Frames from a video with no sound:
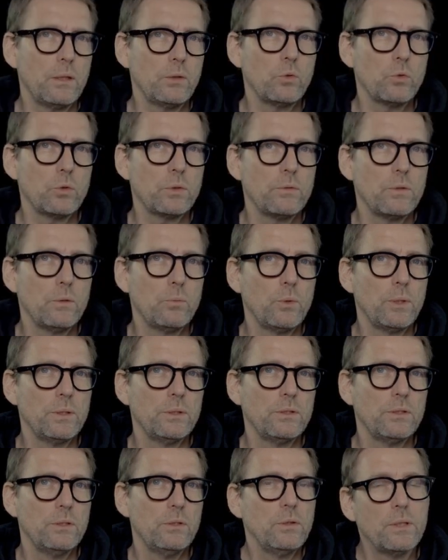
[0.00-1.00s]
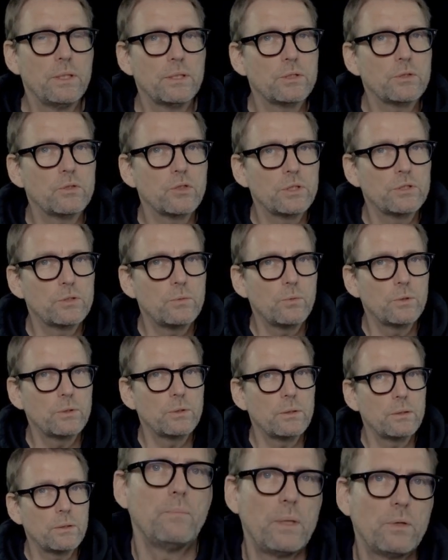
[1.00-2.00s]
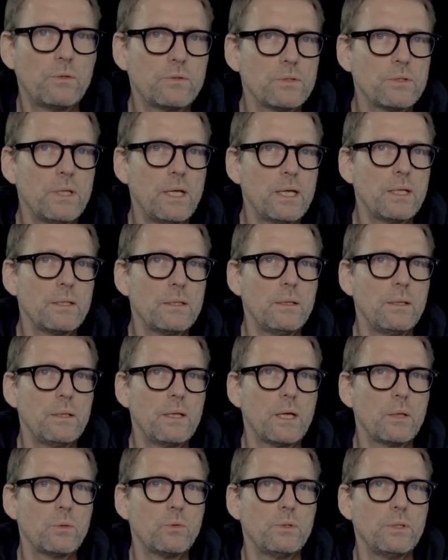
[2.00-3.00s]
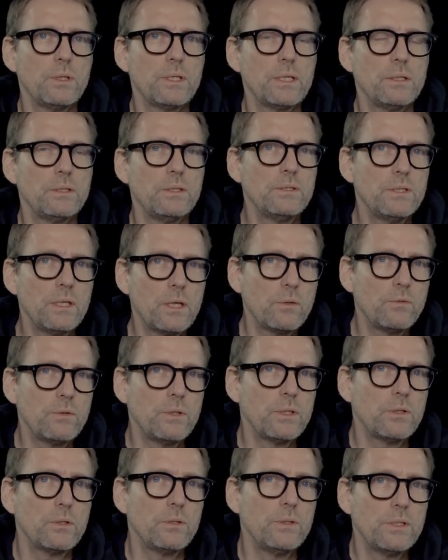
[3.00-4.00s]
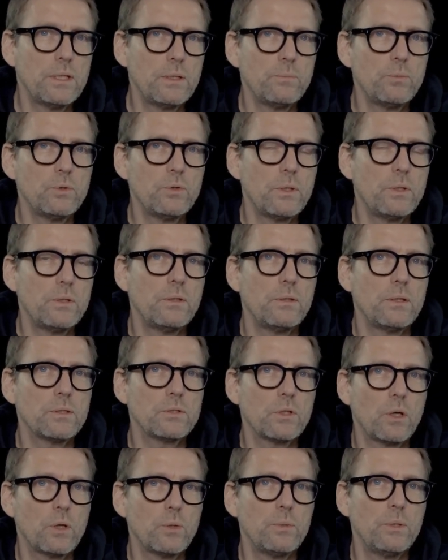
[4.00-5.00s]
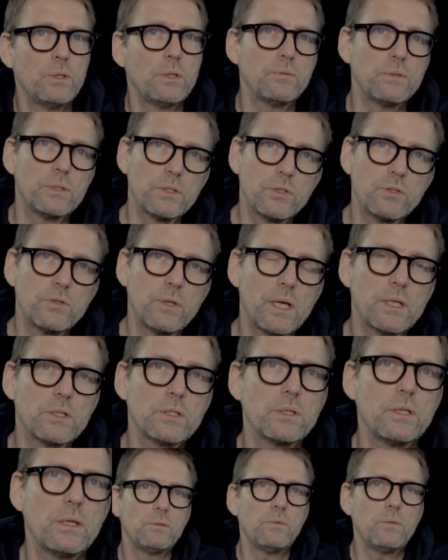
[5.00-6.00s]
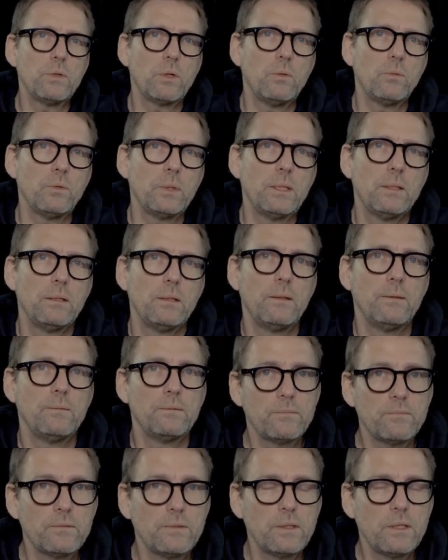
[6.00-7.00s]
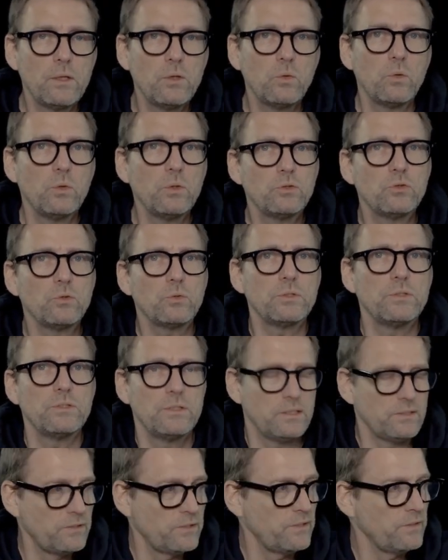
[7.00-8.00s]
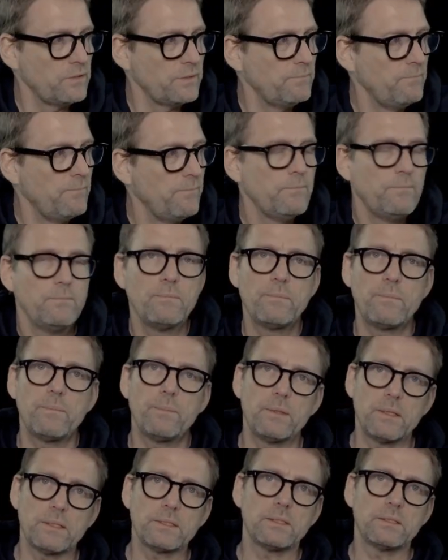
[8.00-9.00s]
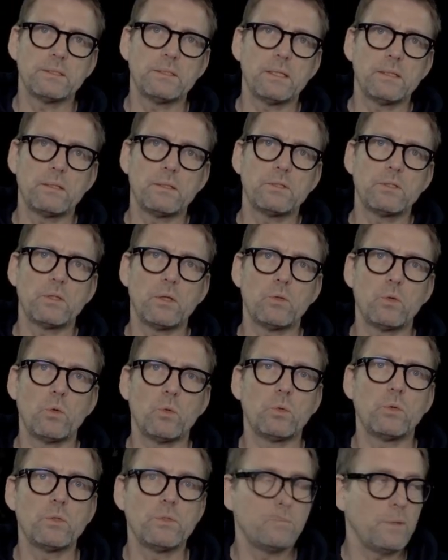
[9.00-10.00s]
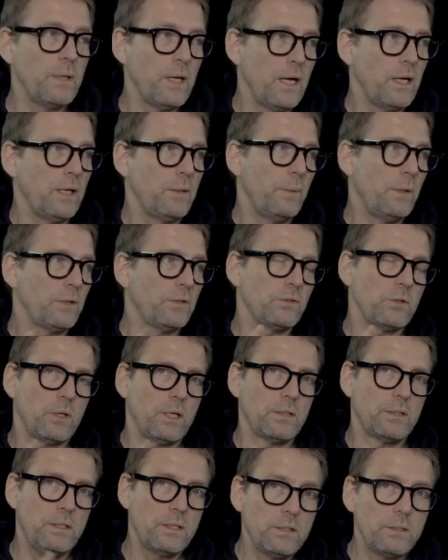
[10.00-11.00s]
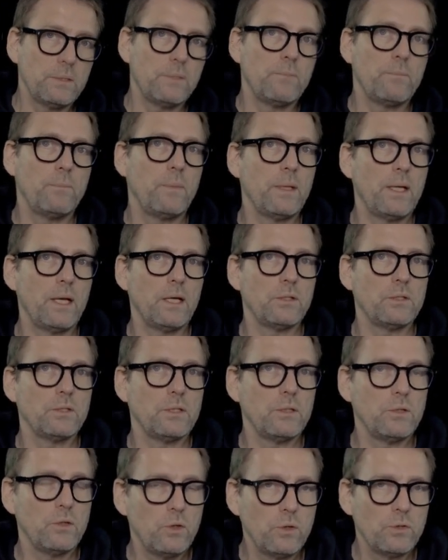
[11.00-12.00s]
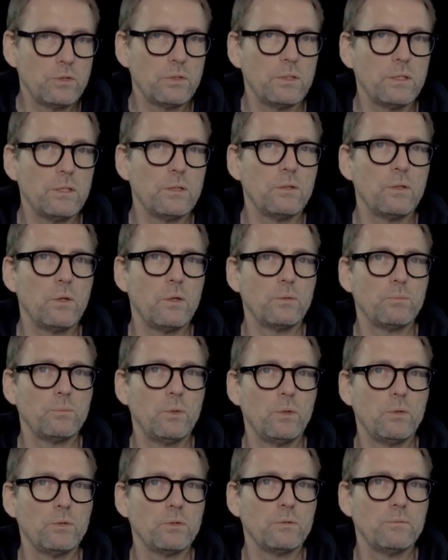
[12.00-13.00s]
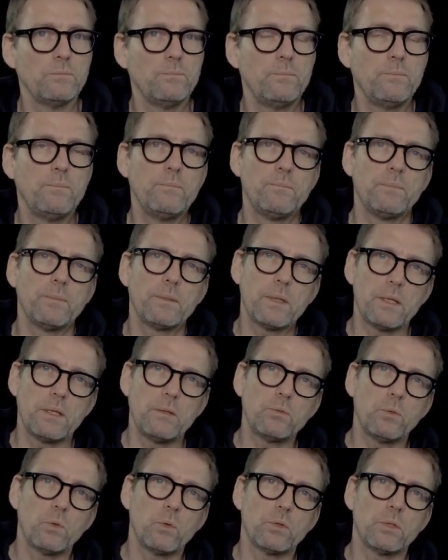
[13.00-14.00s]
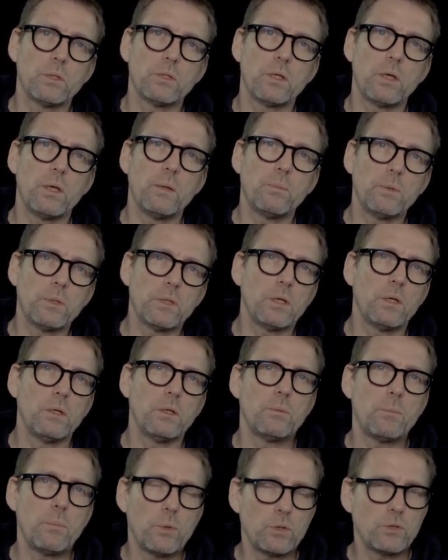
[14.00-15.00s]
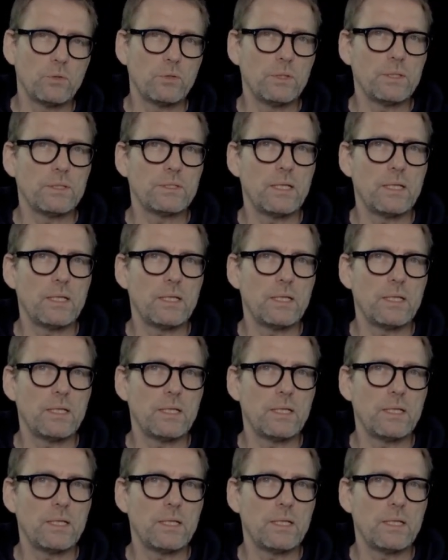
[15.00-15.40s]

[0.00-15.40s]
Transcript: or if it might still need adjustment. But for that, I would need to delve a little deeper into the topic of extraction and flow rate in order to assess it. This is then the so-called I am extracting but actually not in nerd mode. Therefore, the term nerd mode is